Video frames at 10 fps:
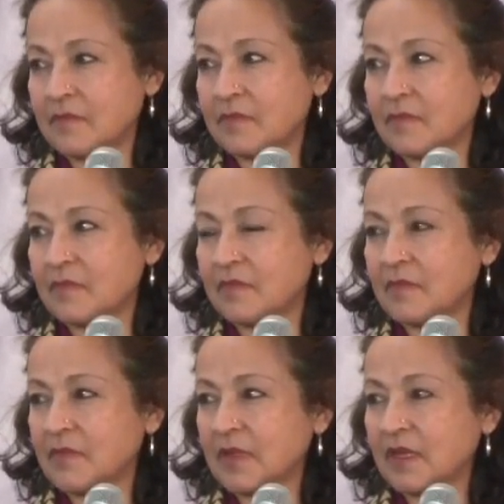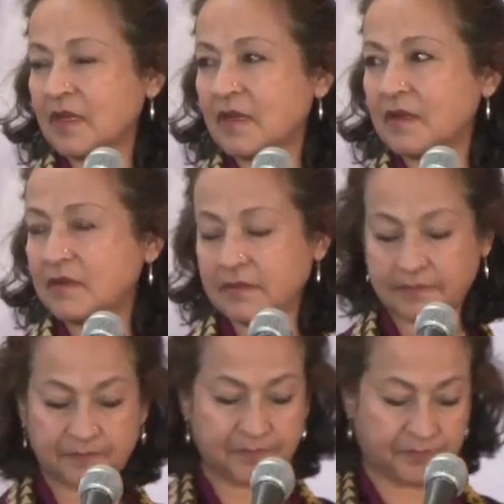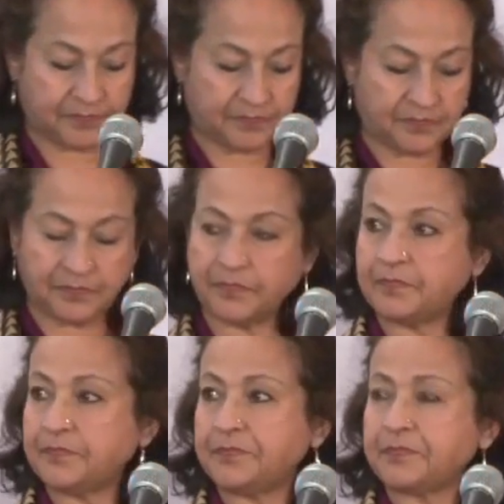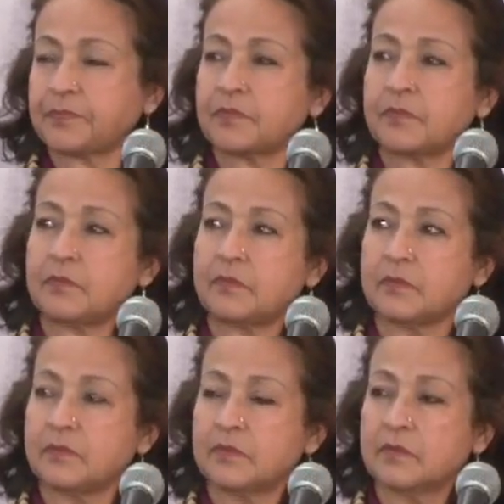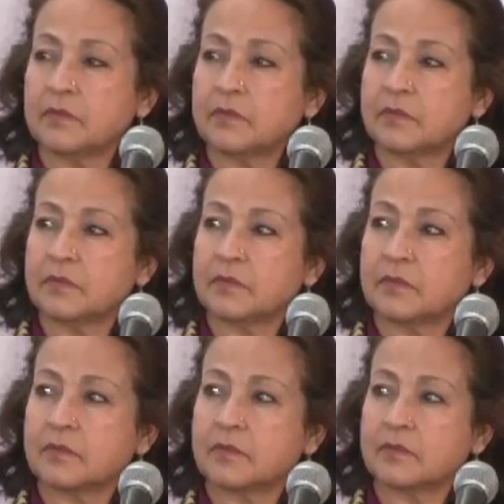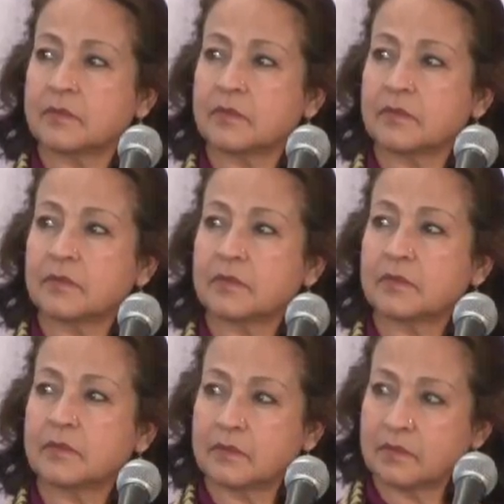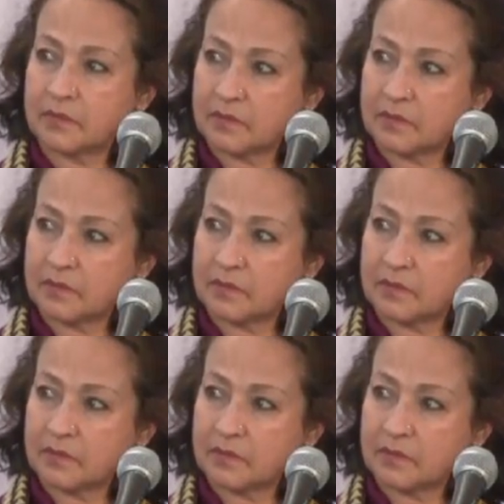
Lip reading: The person shown says nothing.